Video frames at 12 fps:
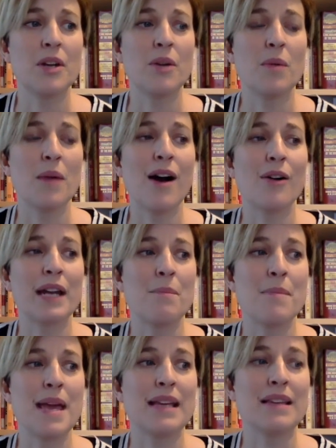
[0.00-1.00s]
how can I
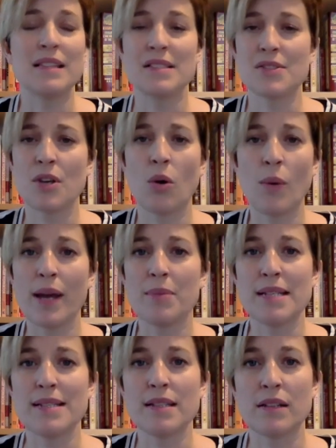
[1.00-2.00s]
make this go away?
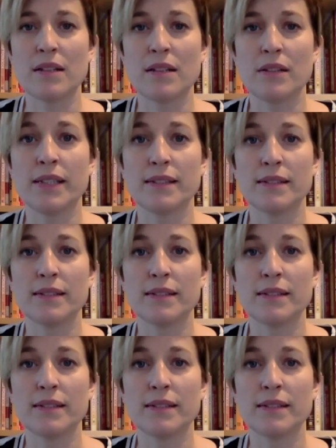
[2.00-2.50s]
Basically,